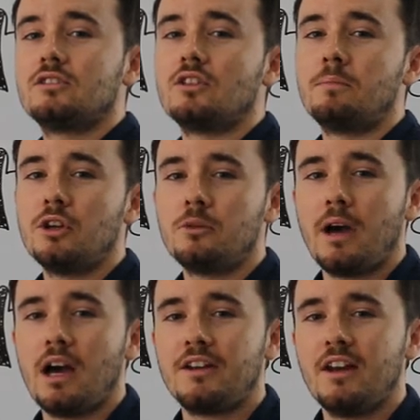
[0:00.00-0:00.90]
to the
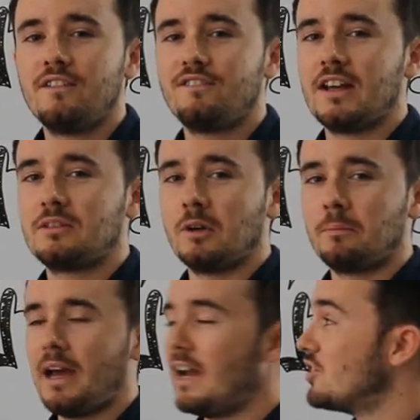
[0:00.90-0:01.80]
Bluebird Facebook
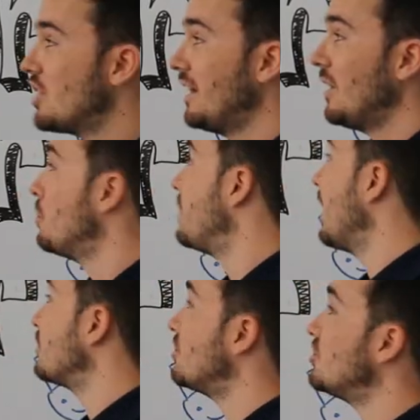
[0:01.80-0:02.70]
page and I will be
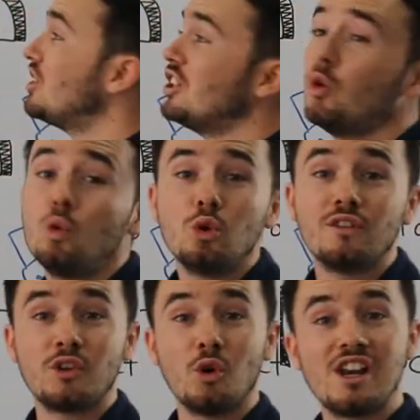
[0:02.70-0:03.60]
able to see all
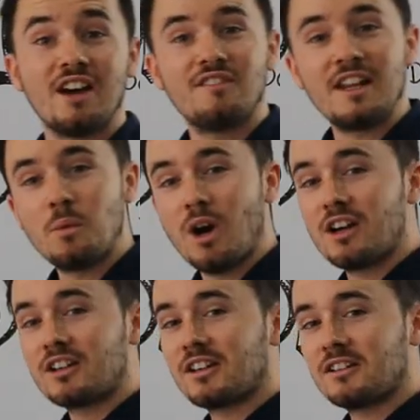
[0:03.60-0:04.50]
of your lovely
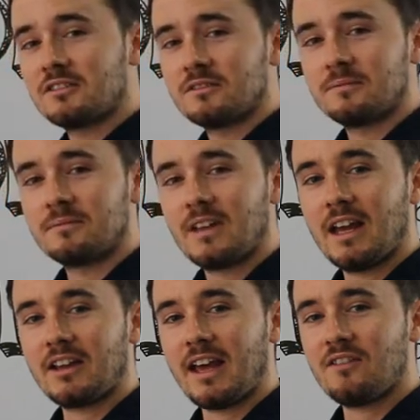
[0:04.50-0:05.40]
work.
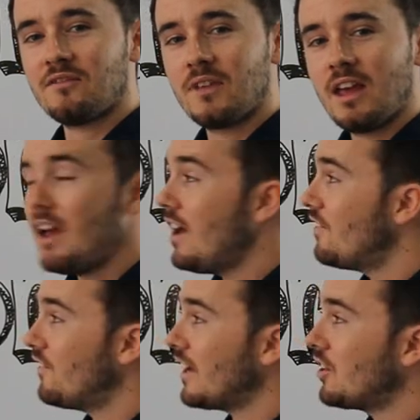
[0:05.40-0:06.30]
Okay?
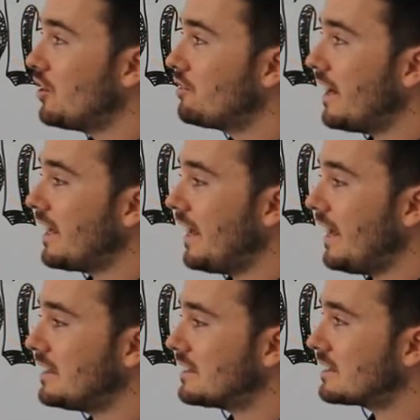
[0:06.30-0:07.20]
Thank you, Greg
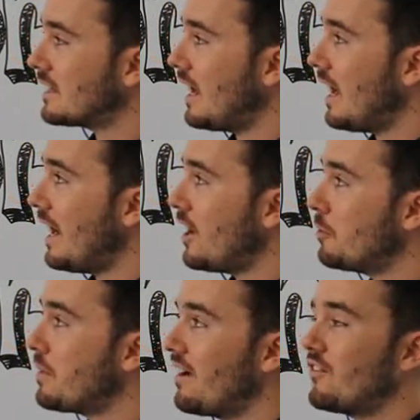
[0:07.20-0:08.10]
Geese. I
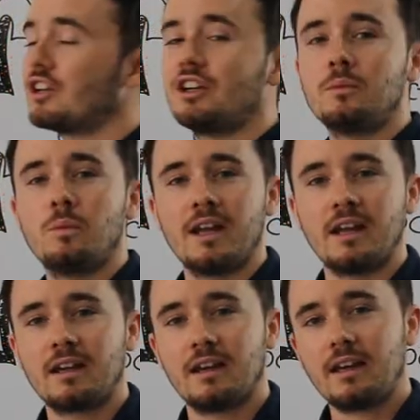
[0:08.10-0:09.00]
hope you're having a good
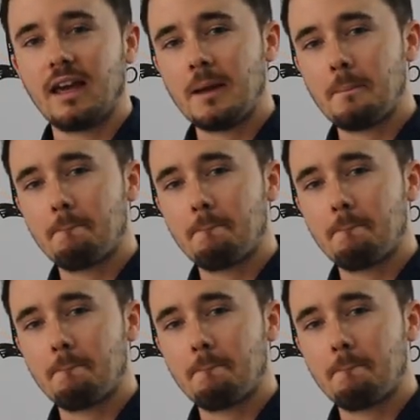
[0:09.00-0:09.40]
week. Okay?